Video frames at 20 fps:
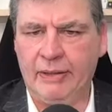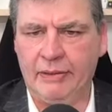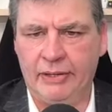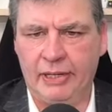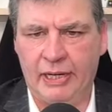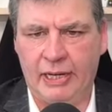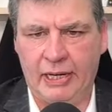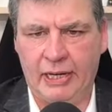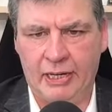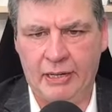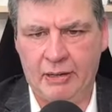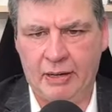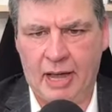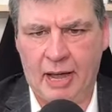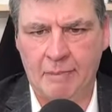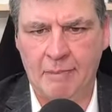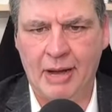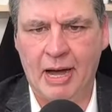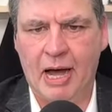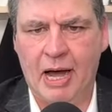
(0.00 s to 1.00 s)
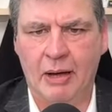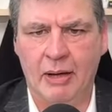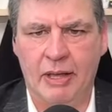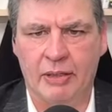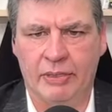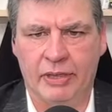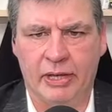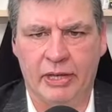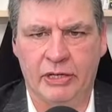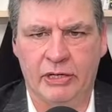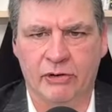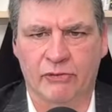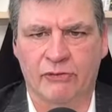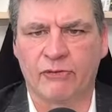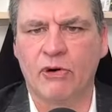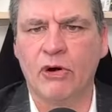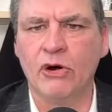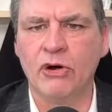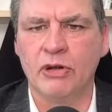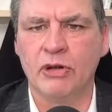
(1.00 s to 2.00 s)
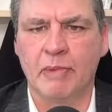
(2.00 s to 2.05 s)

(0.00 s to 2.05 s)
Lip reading: the deferred